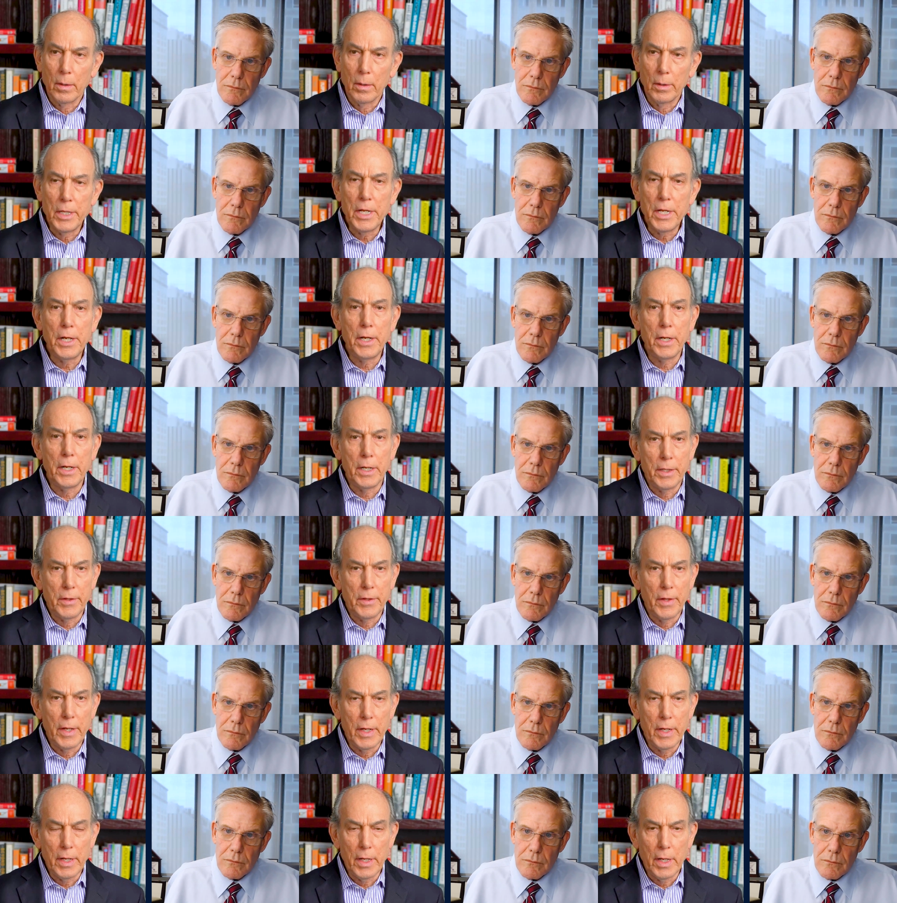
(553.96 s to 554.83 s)
Speaker 1: leading
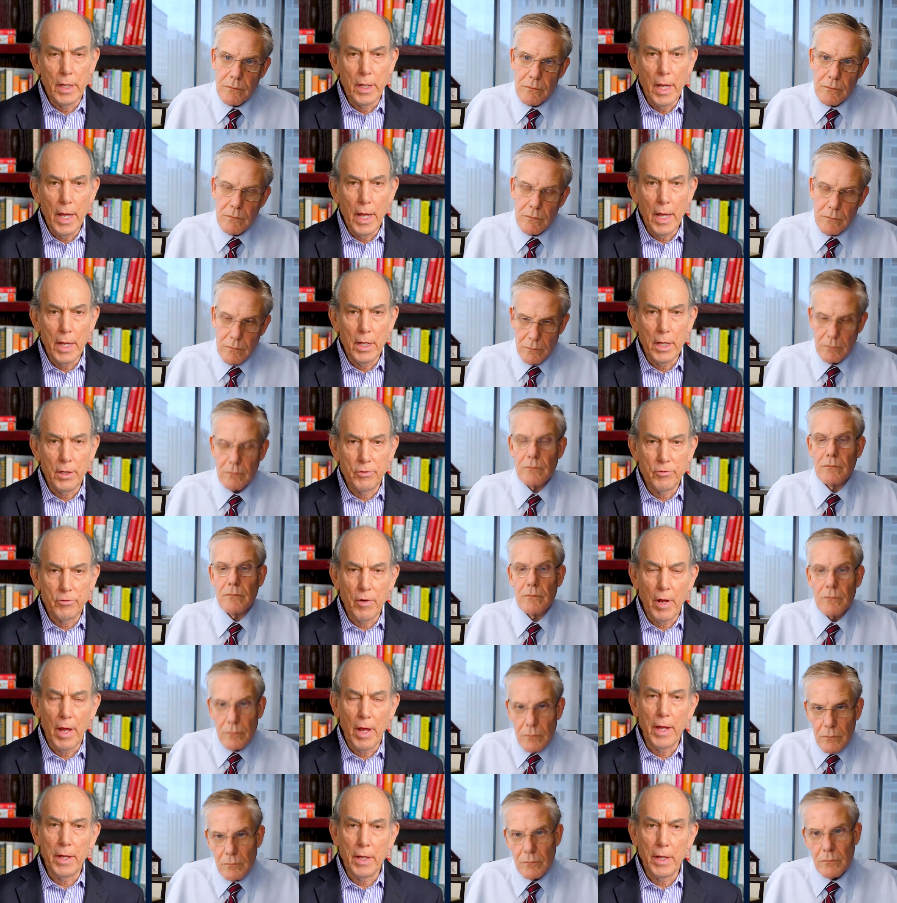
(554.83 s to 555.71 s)
the A H
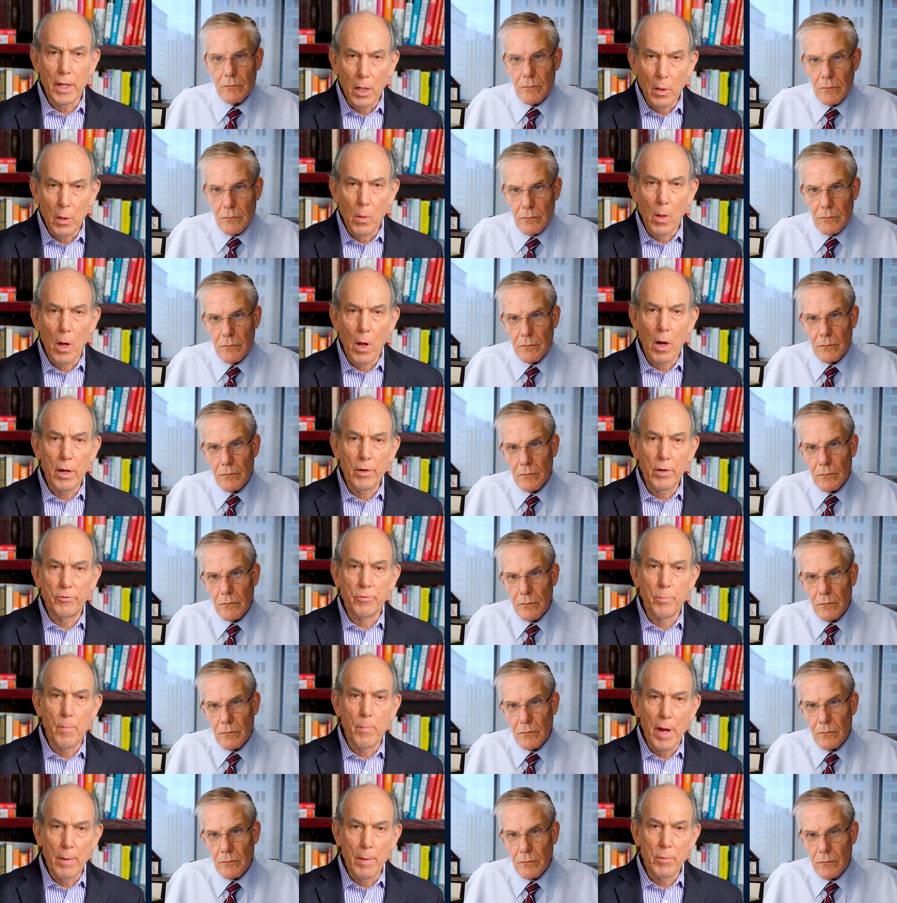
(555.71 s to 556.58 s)
A, a
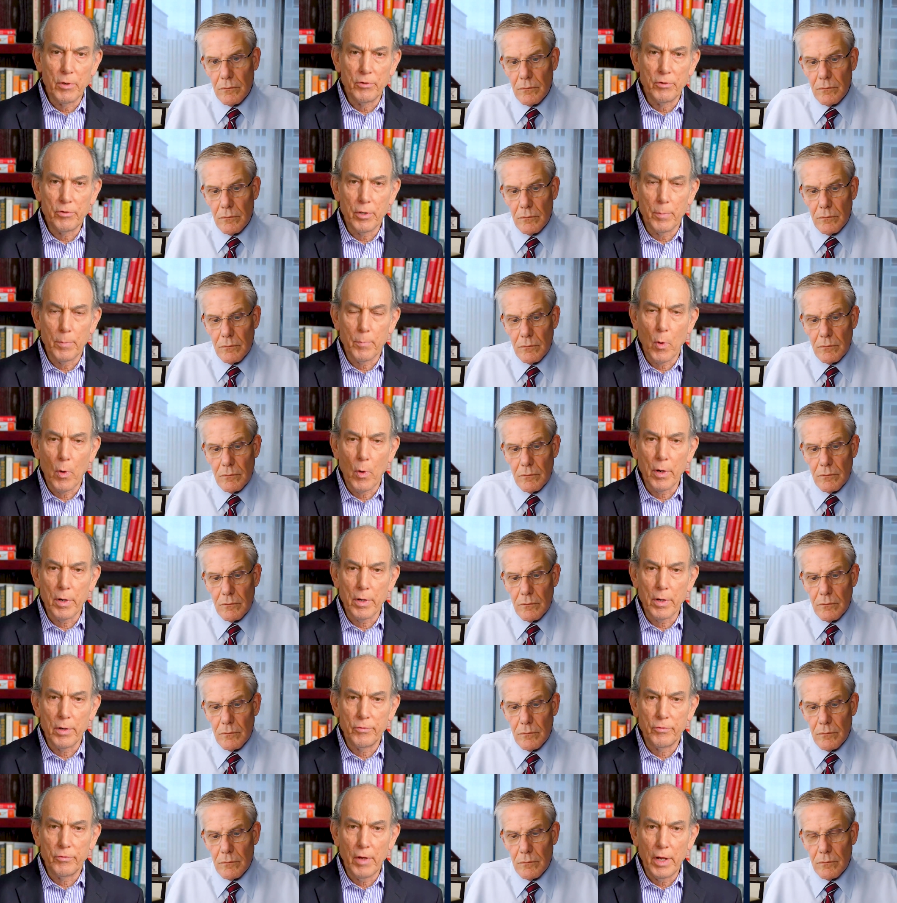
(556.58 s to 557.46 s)
large membership
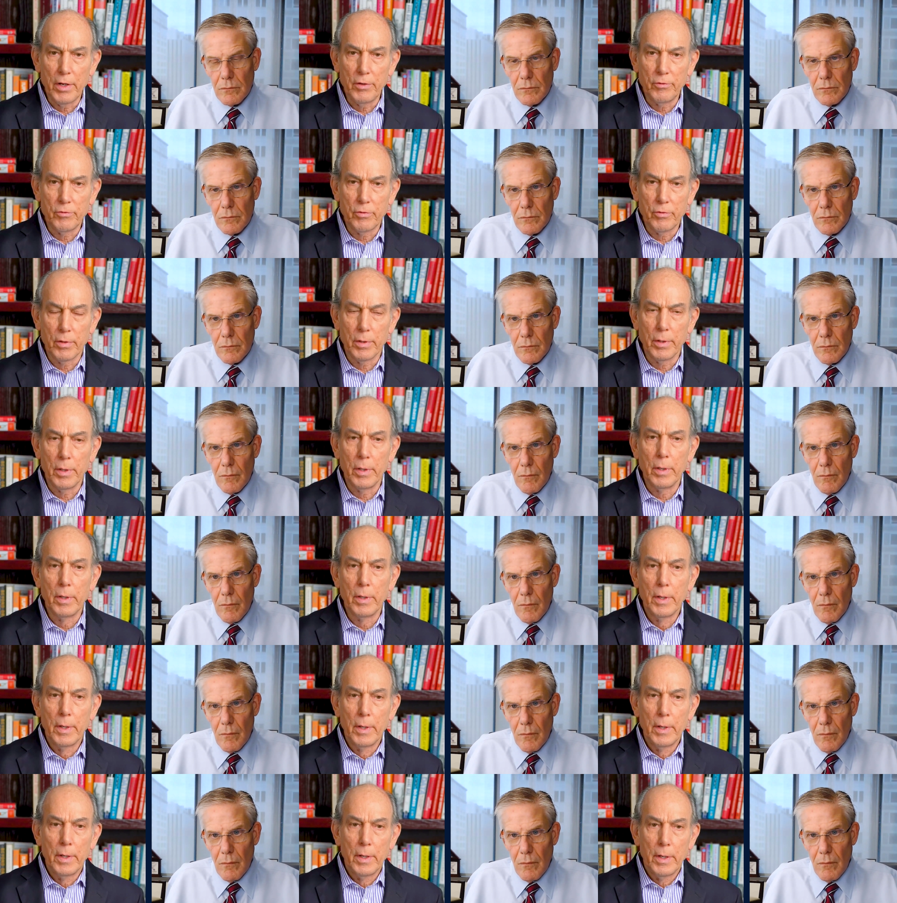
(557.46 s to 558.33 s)
organization,
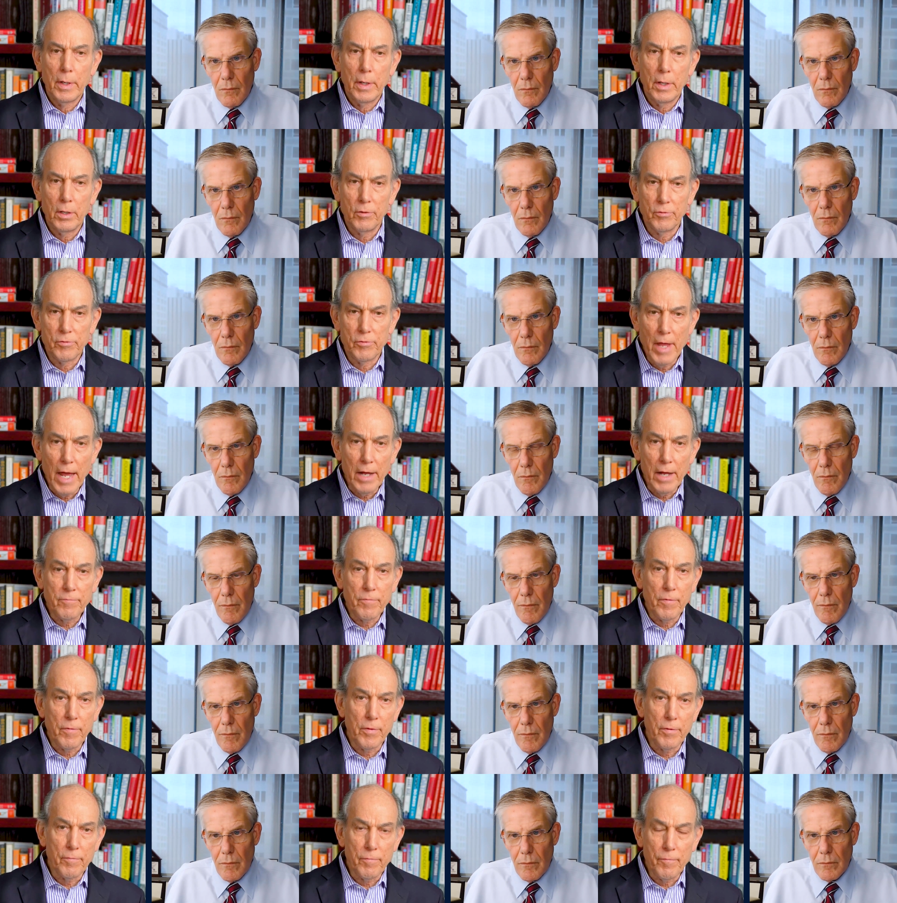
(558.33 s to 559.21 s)
is not
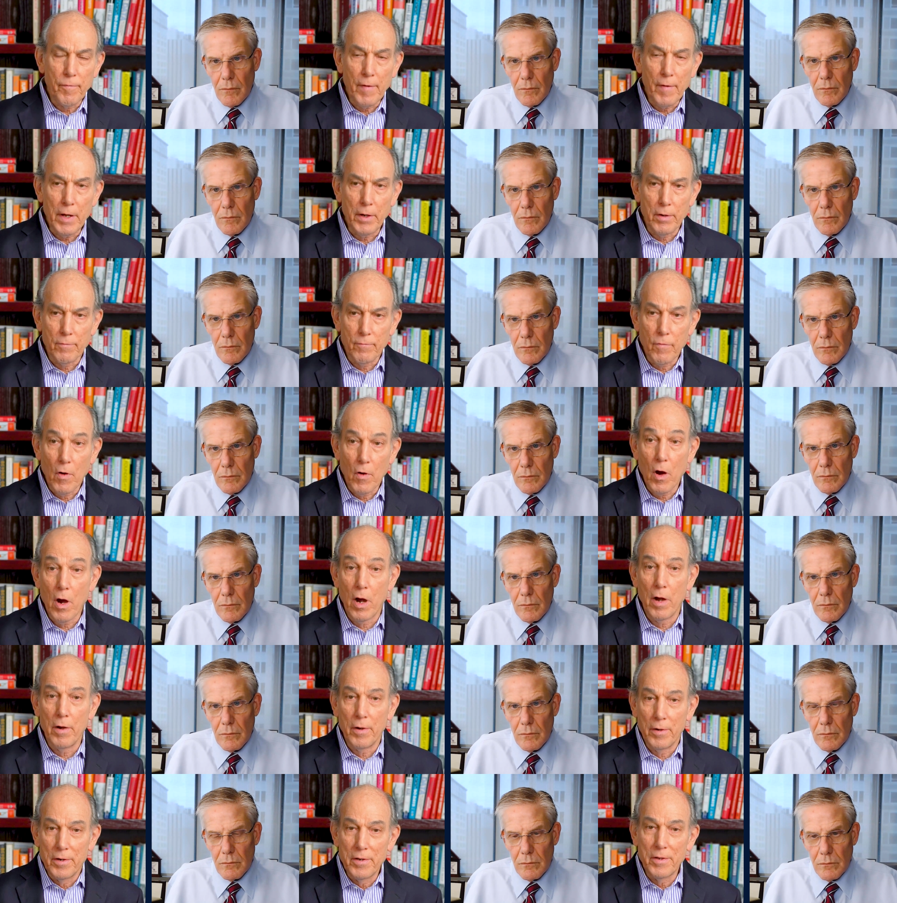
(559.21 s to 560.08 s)
for the faint of
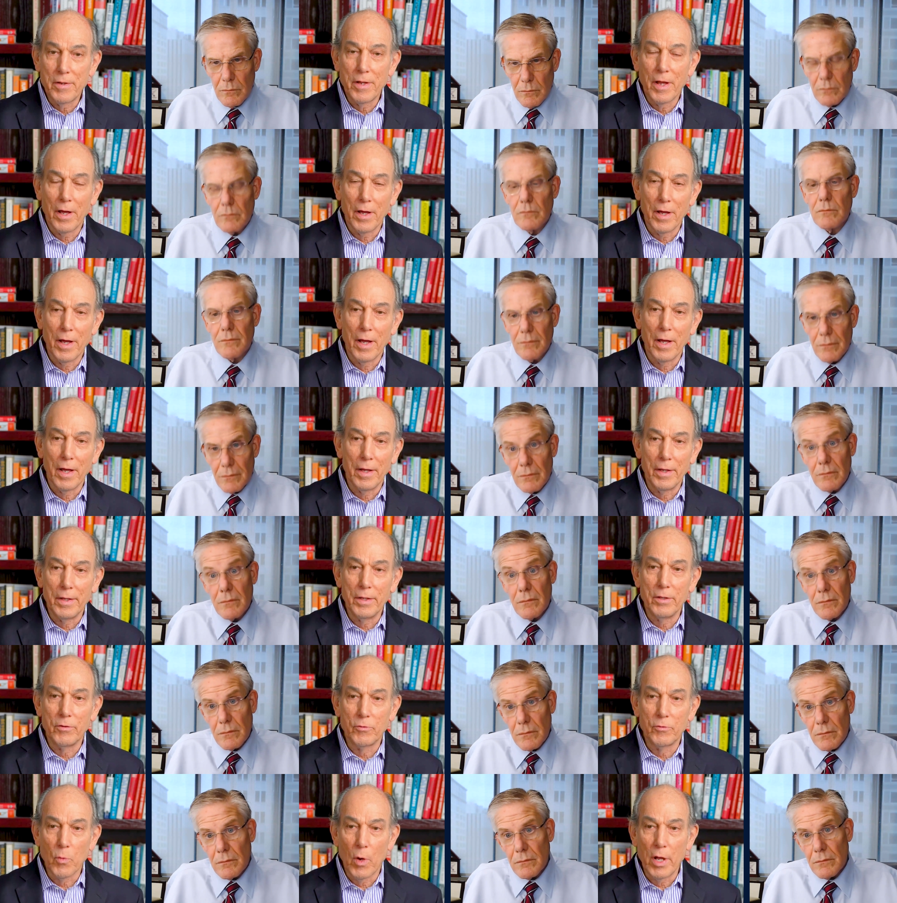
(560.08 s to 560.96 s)
heart, uh,
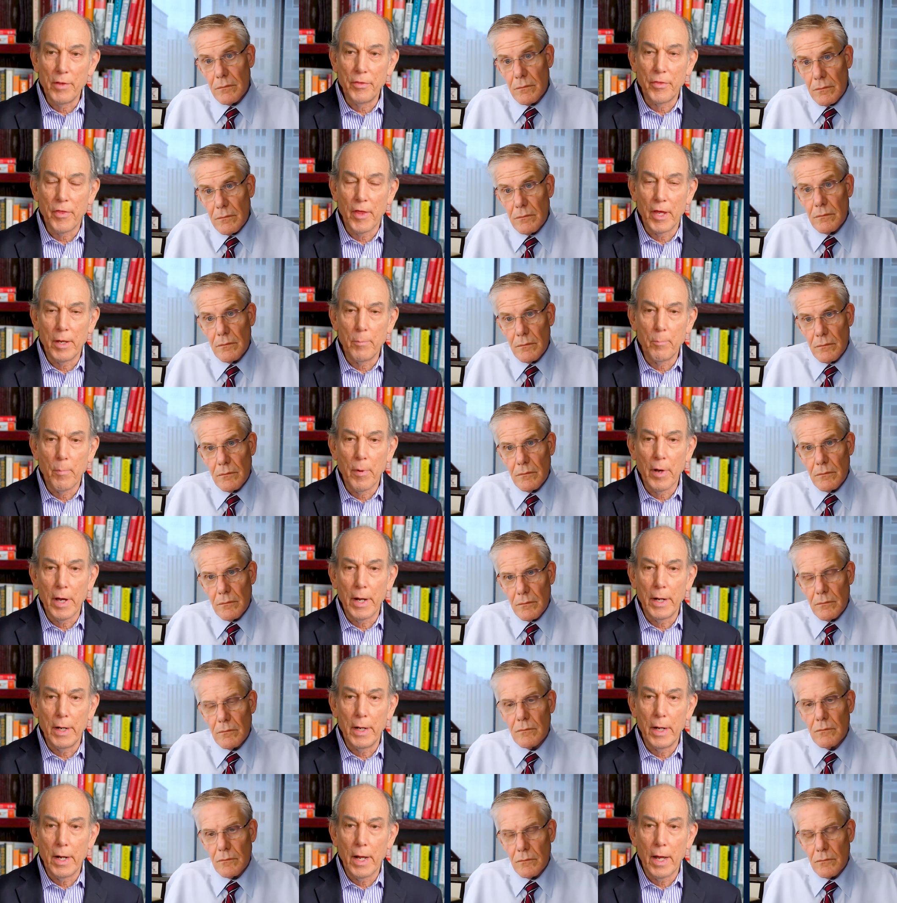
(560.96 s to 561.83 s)
is one thing,
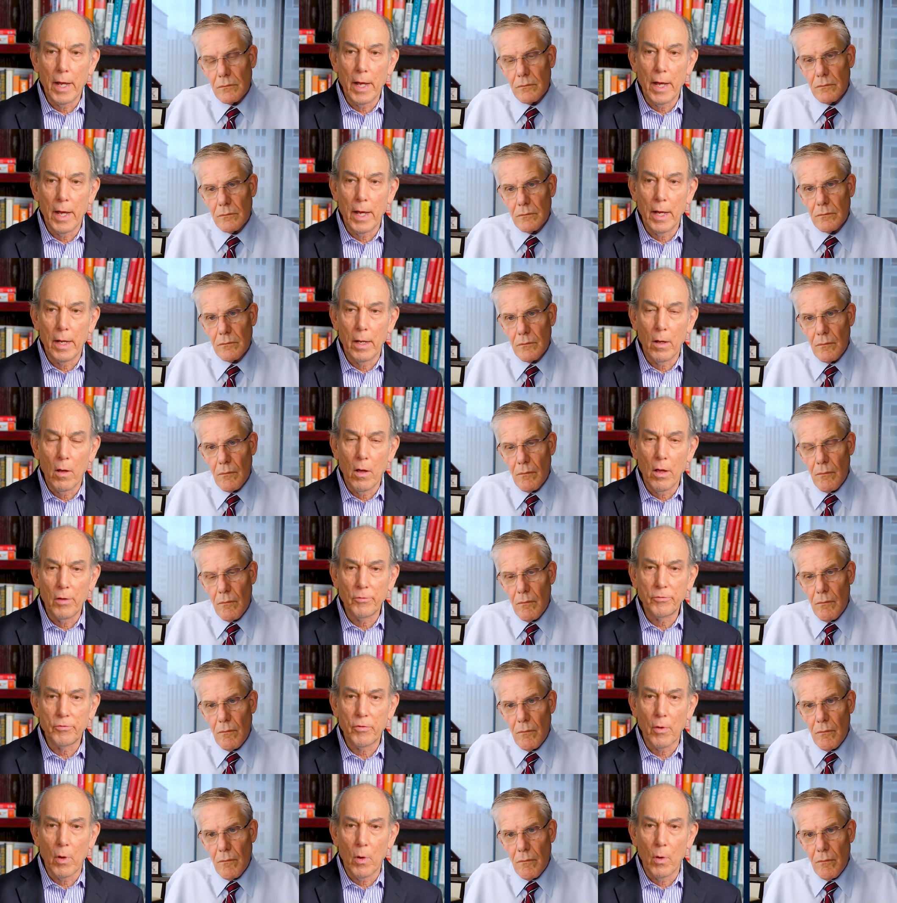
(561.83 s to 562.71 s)
but uh,
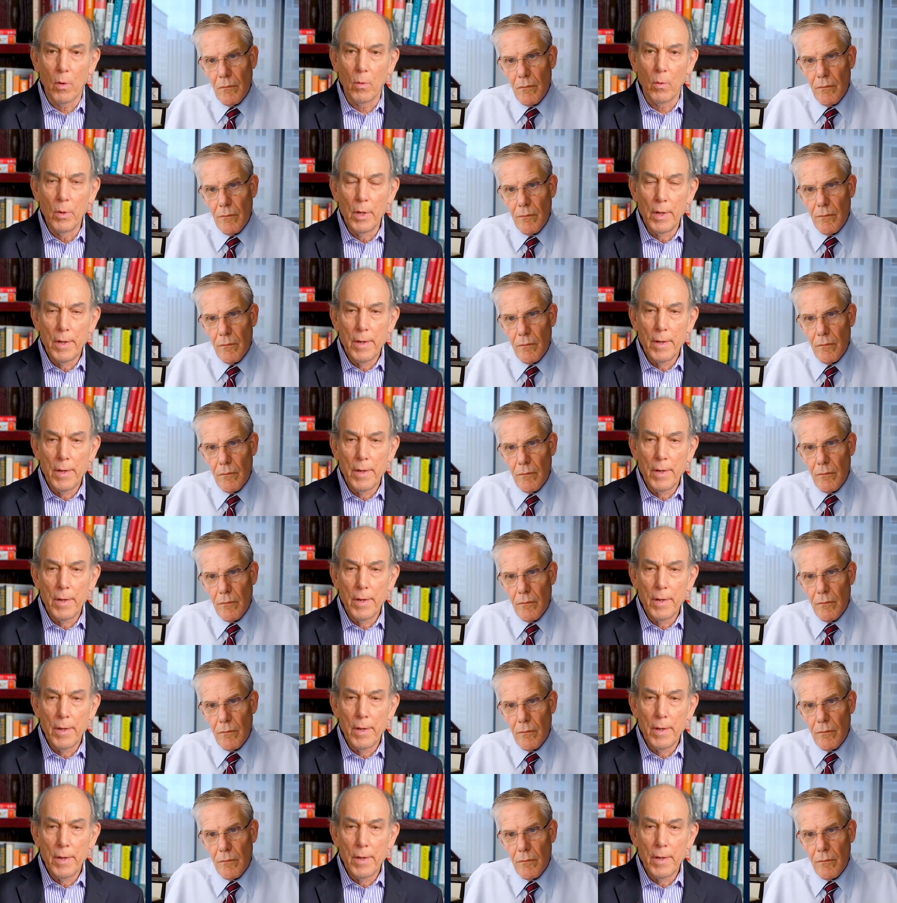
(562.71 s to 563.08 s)
also,